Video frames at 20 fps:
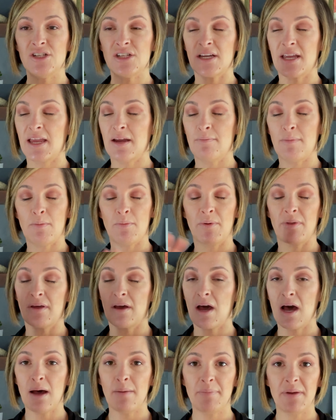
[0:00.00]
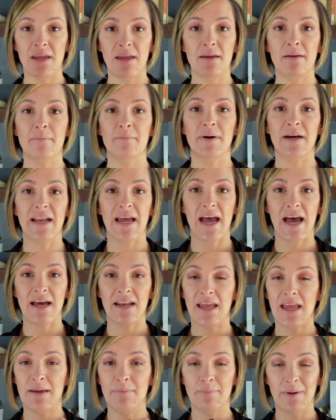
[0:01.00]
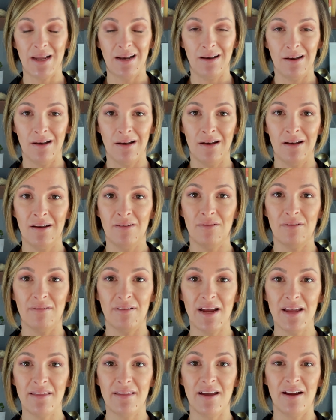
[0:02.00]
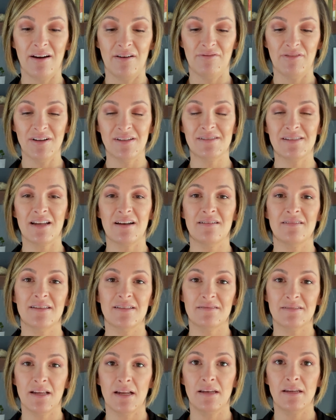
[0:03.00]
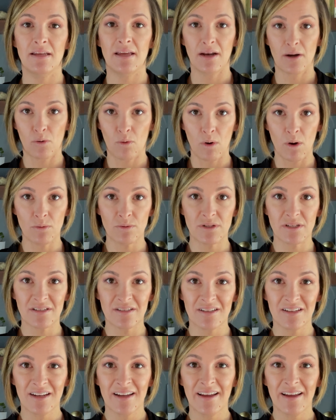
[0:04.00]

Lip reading: I can't remember the copy, but it had a button right there, front and center, that said, get a quote.